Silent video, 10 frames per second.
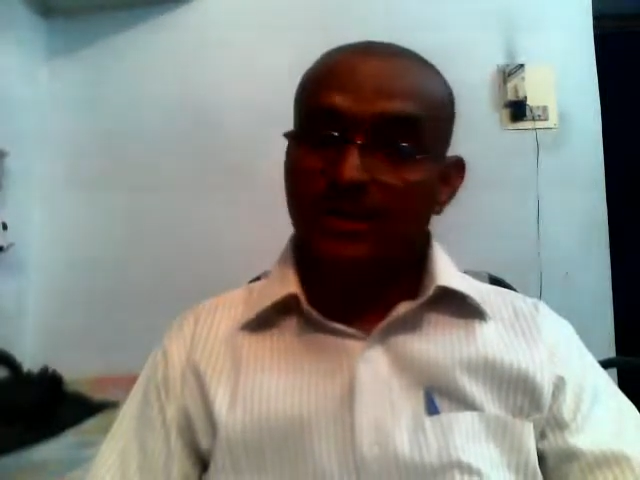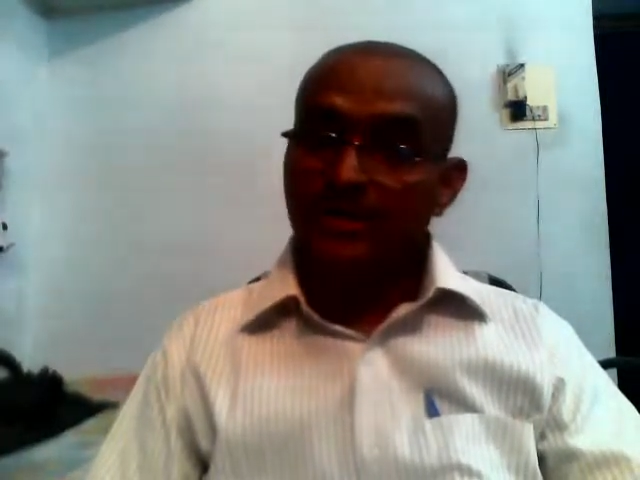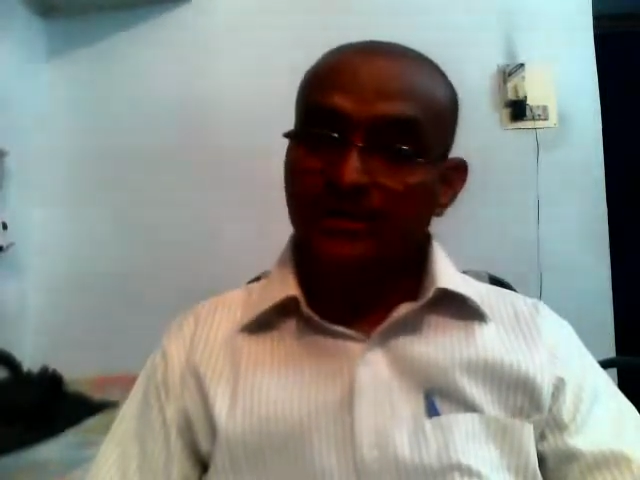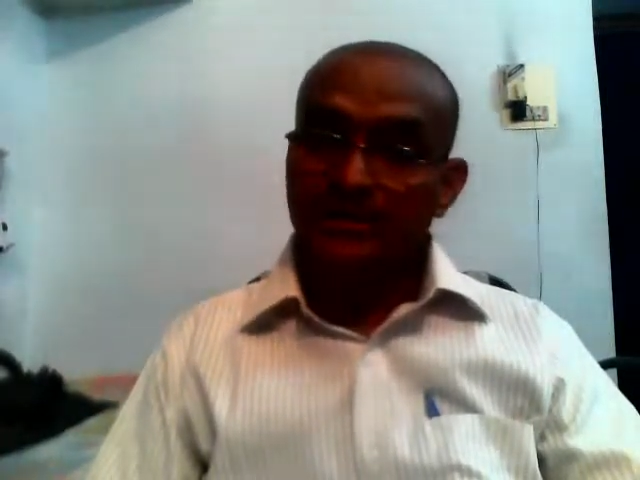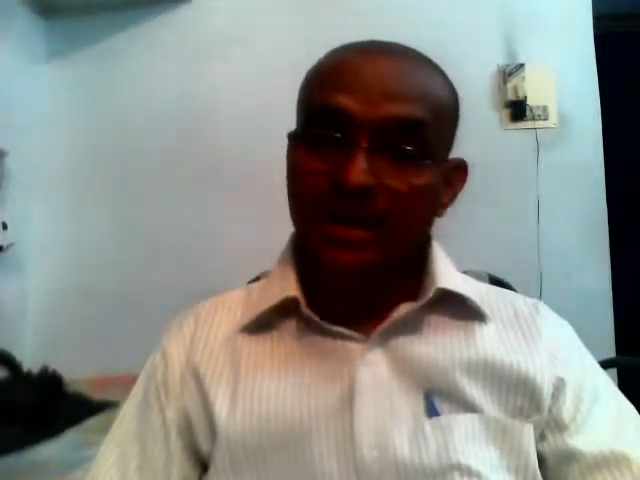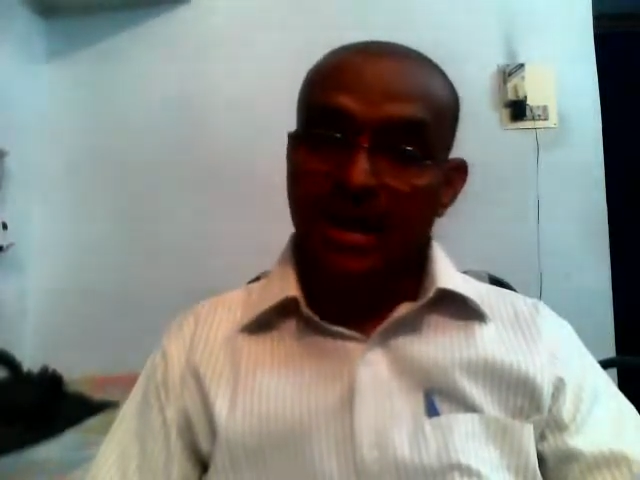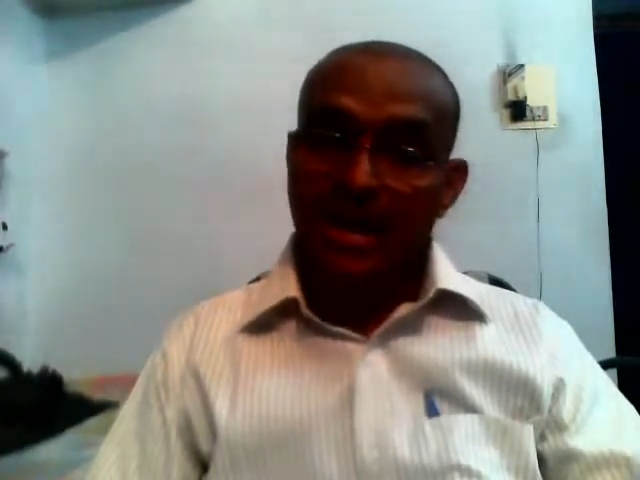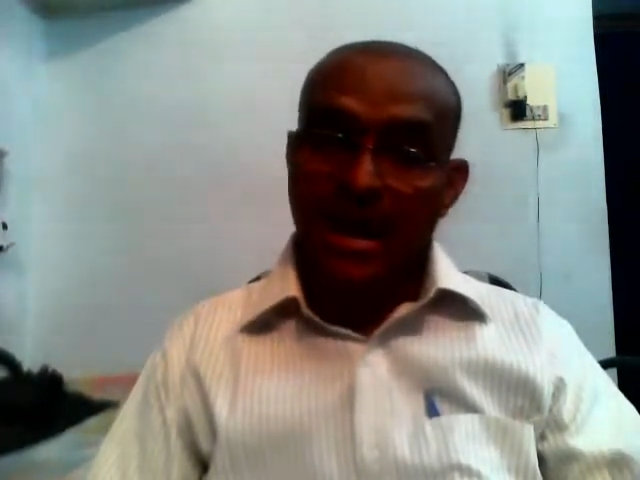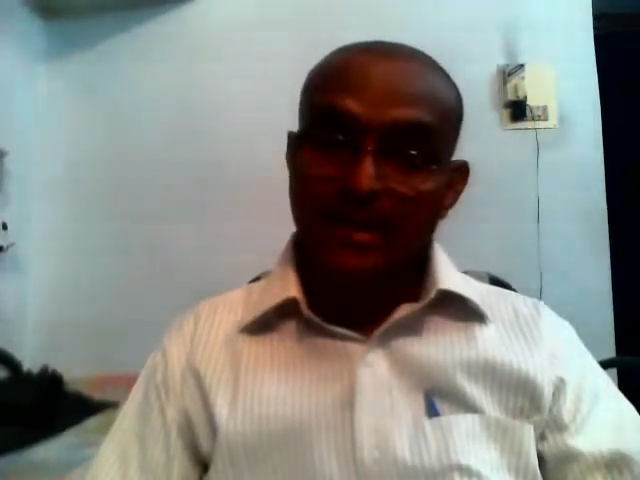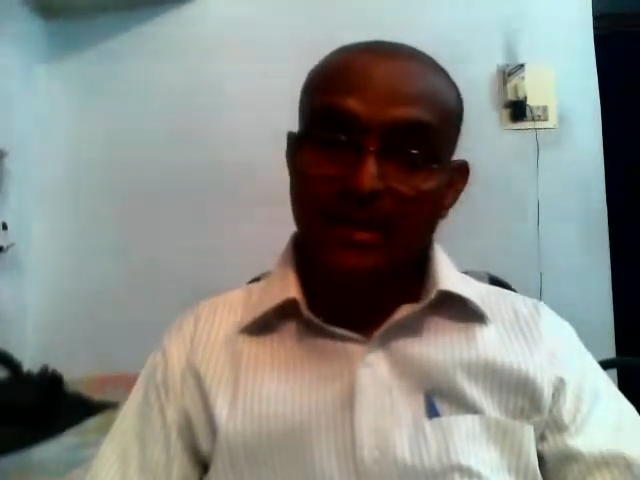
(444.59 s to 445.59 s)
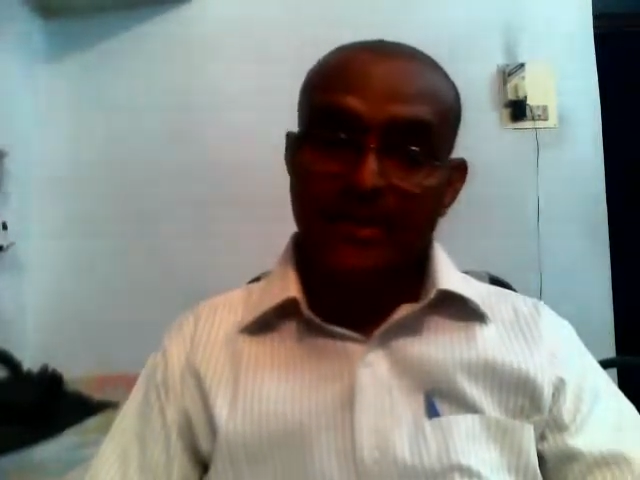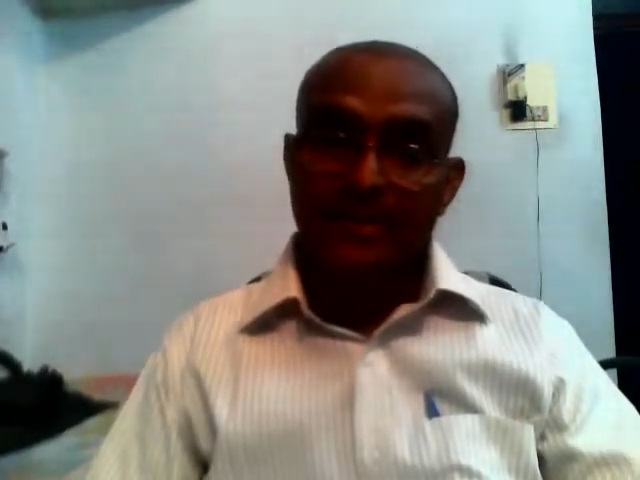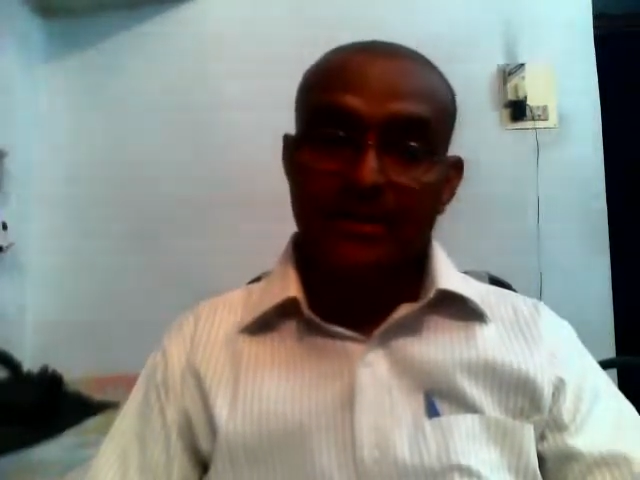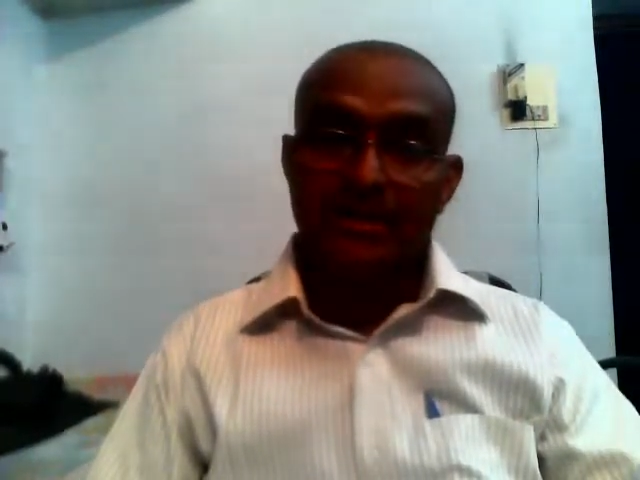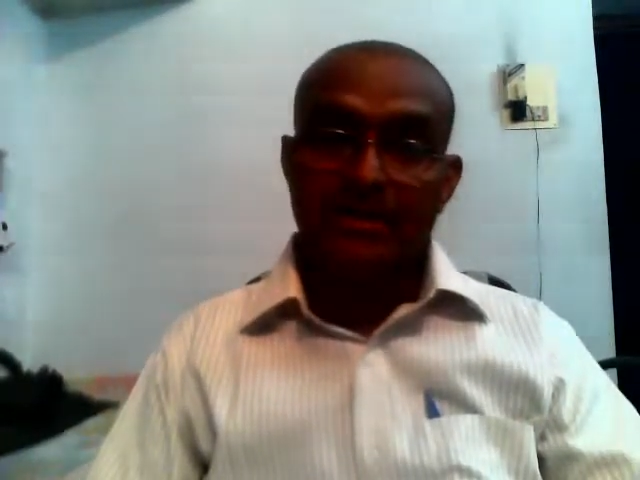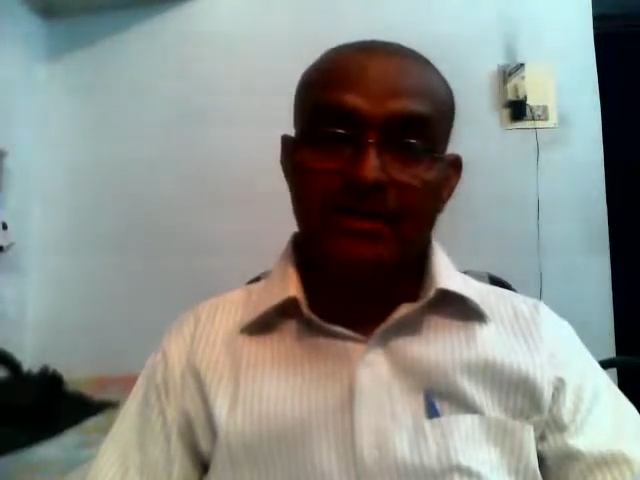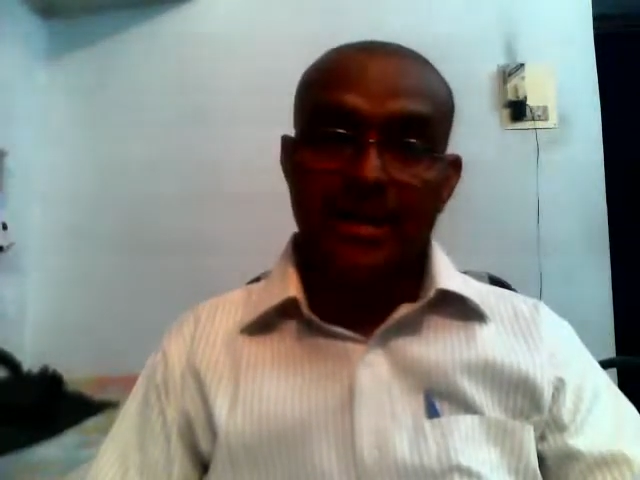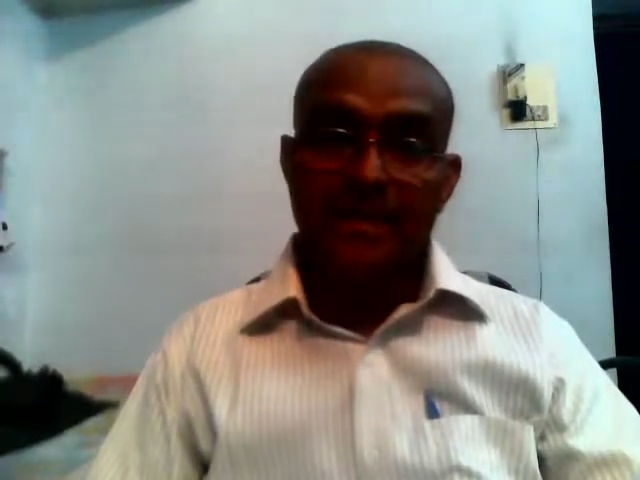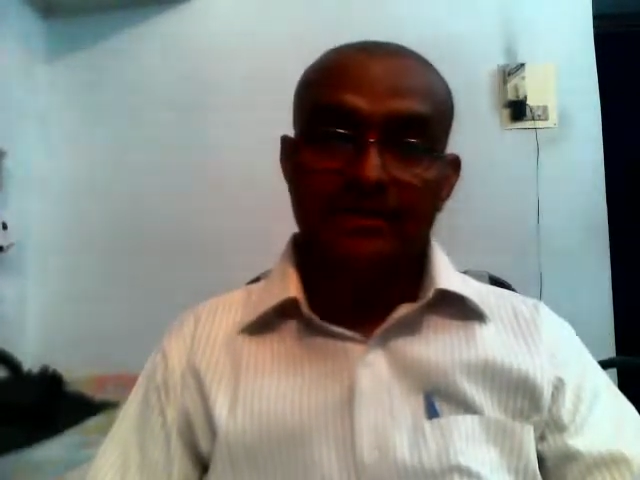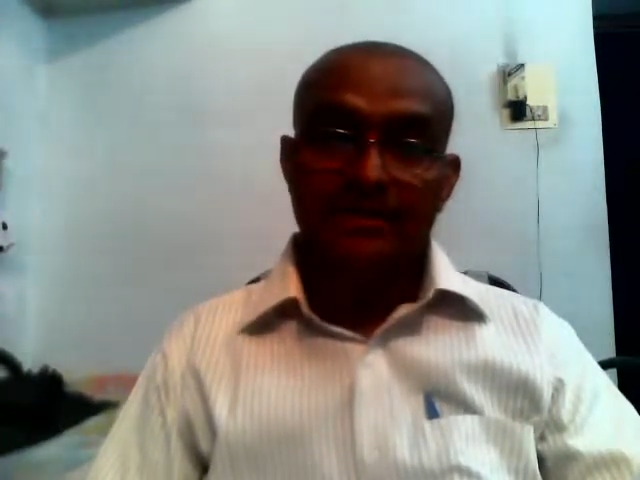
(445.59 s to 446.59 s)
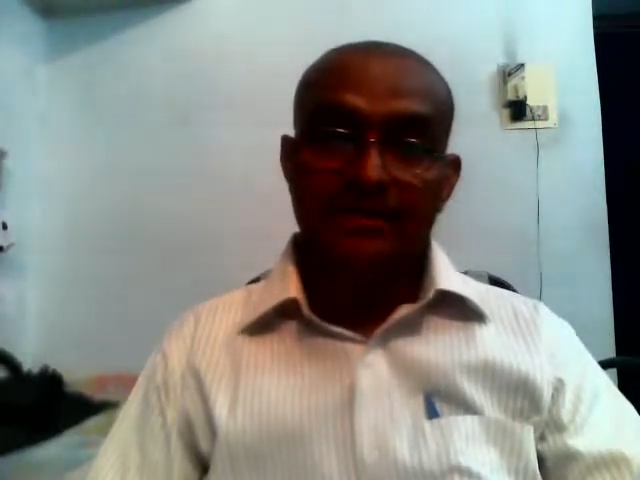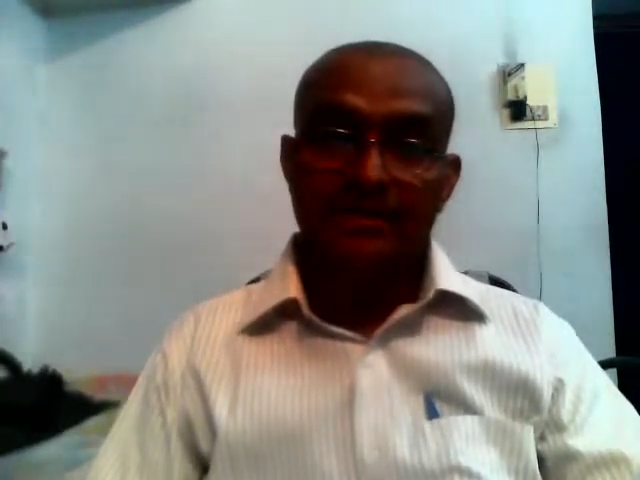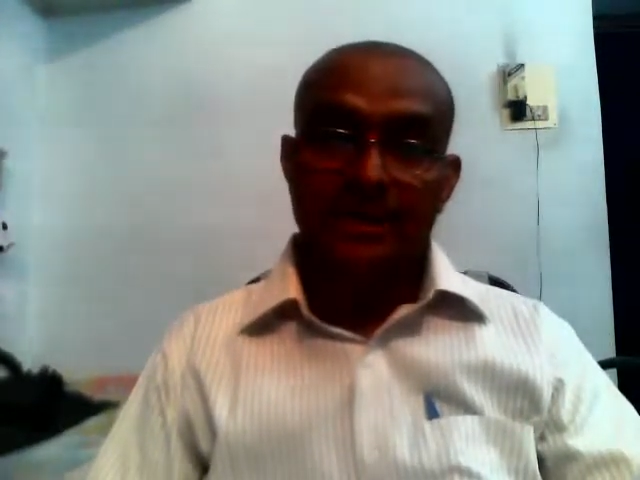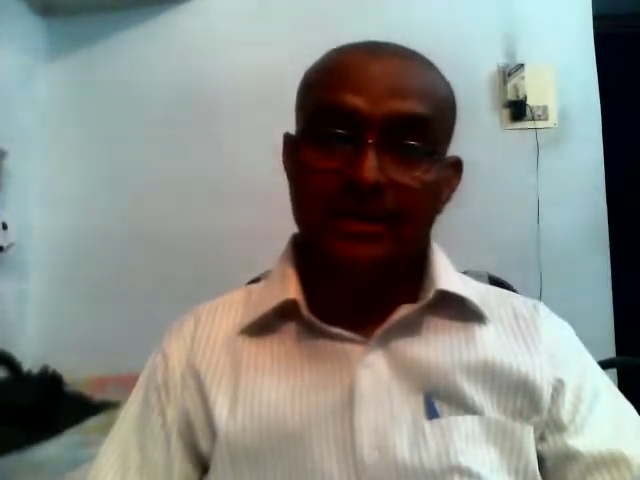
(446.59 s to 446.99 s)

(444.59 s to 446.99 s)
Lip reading: Here again underline